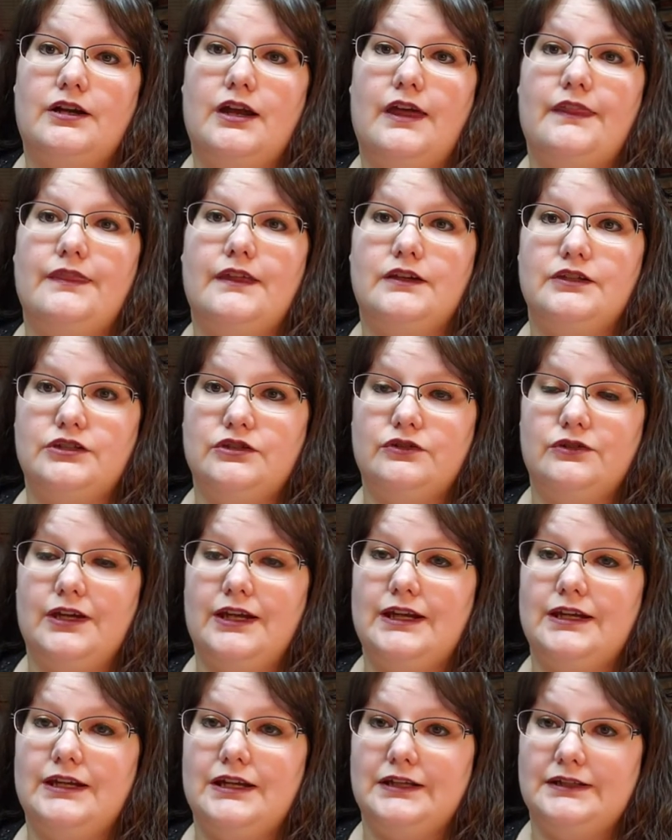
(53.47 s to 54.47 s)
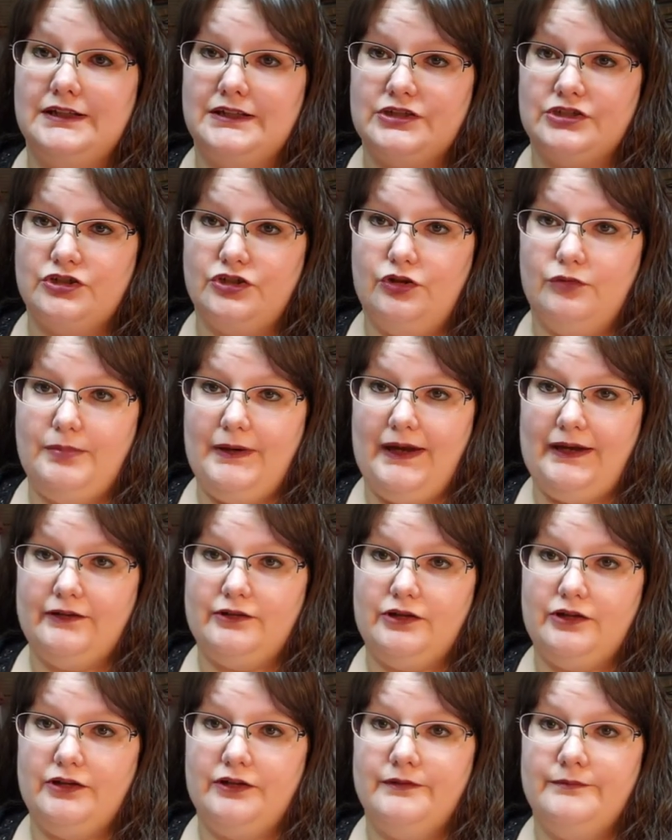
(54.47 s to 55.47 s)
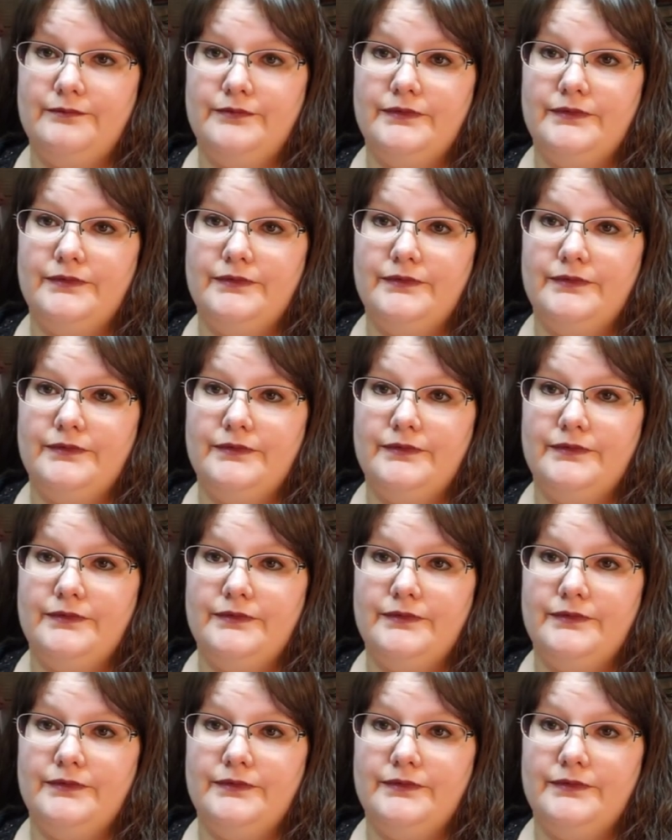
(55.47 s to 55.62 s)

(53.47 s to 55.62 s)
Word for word: And then you get an additional pattern.